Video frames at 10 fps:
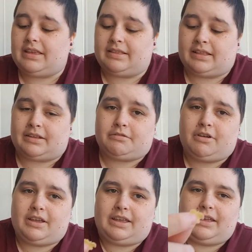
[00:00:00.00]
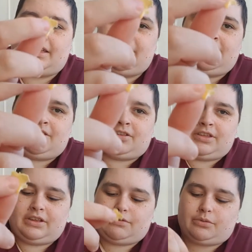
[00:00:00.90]
That's right. So
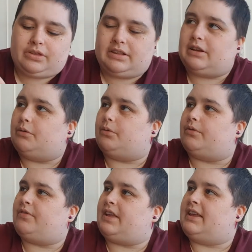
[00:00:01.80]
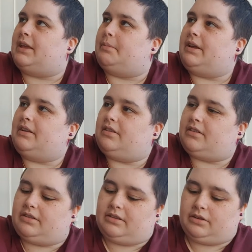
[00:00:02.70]
these are all these little flaky
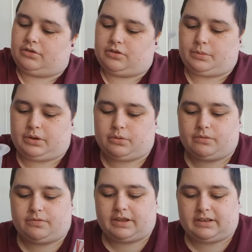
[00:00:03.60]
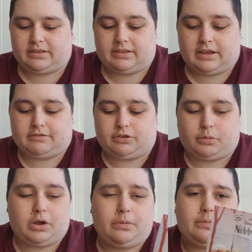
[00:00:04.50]
bits, and they've got sweet corn flakes in there as
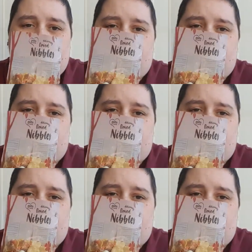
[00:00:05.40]
well.